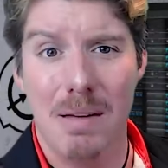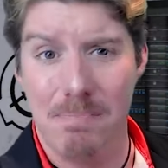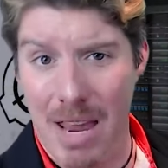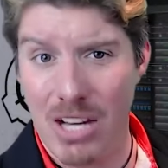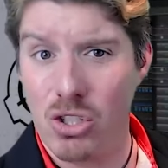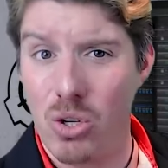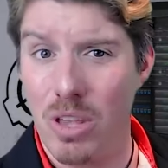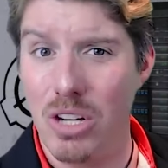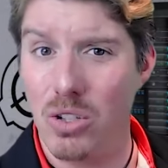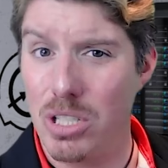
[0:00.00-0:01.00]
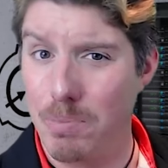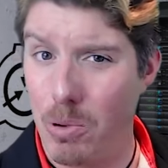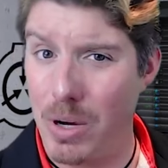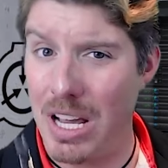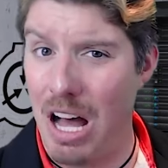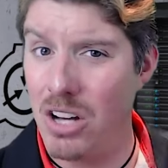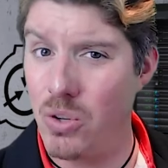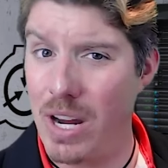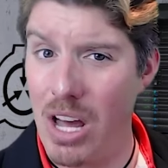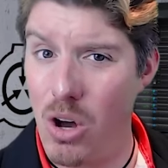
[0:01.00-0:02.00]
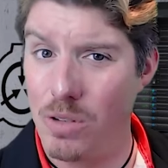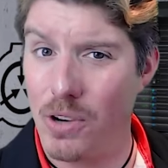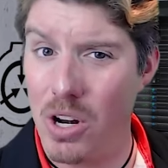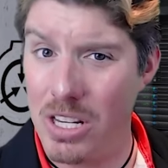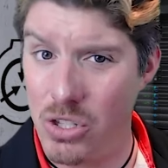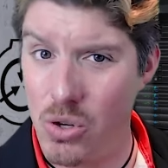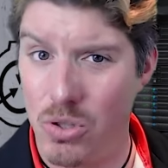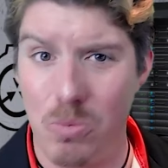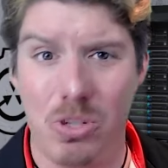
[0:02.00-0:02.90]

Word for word: Make sure that you're supporting Andrea over on his YouTube